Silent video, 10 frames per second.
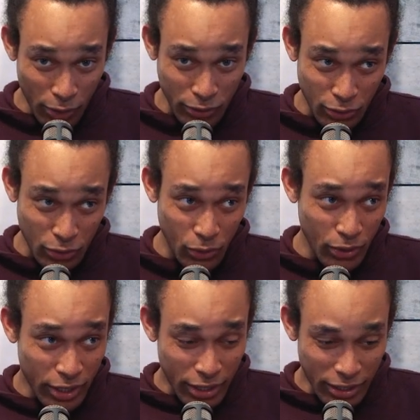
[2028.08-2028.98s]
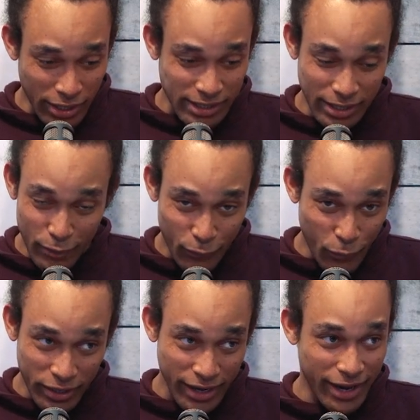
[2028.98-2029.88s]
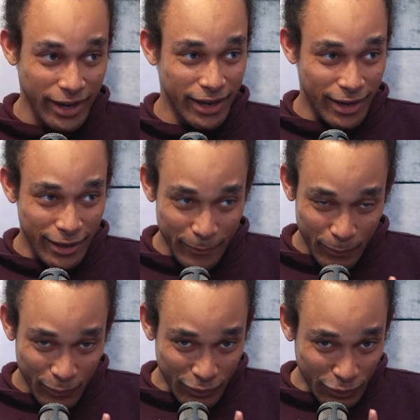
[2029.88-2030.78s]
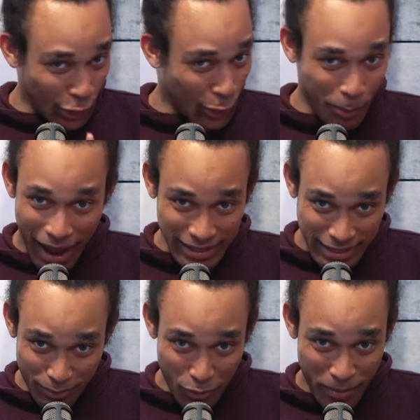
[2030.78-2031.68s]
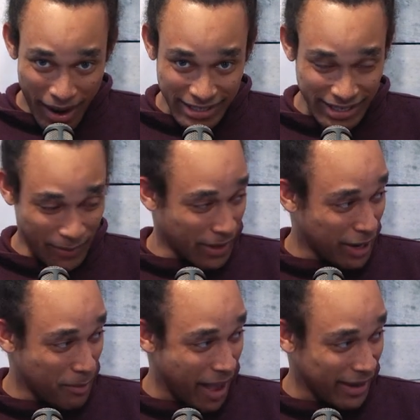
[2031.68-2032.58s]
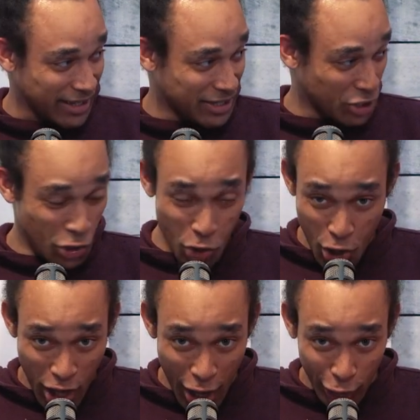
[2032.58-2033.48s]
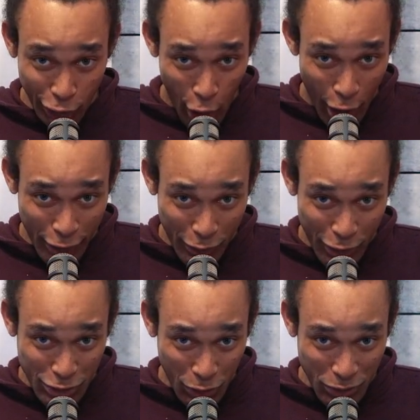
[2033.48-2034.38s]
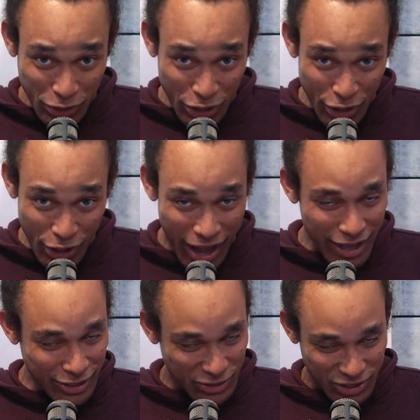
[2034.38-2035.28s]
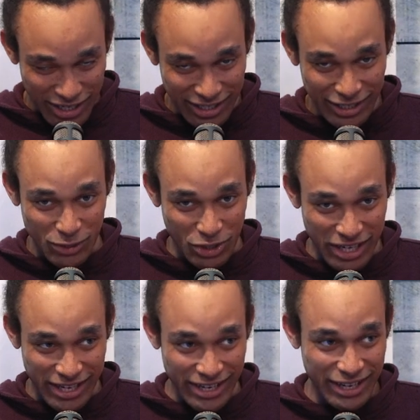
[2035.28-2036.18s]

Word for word: Also, too, y'all seen it in 4K. Don't buy Temu mics and then come back at us and say, "Well, the audio nerds told us." Da, da, da. You seen, you seen it.